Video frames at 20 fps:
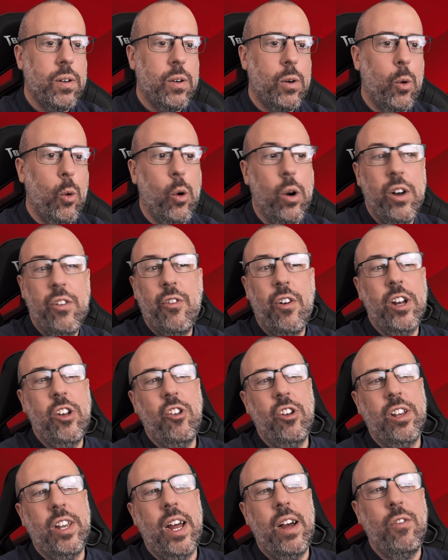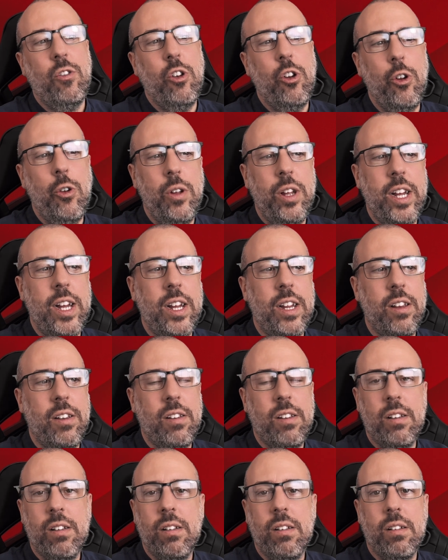or if I just have 2
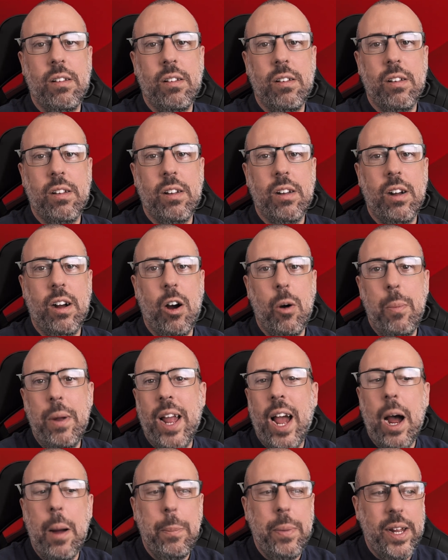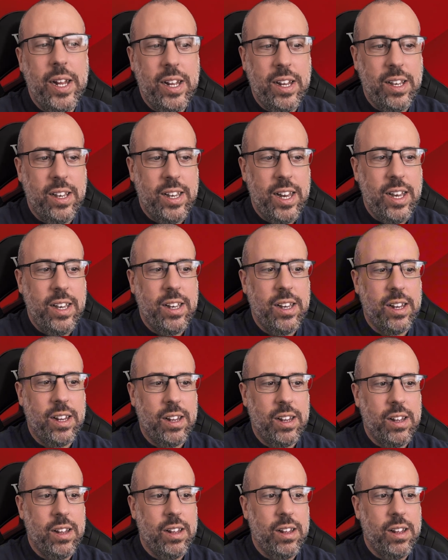years, I'll be happy and content here.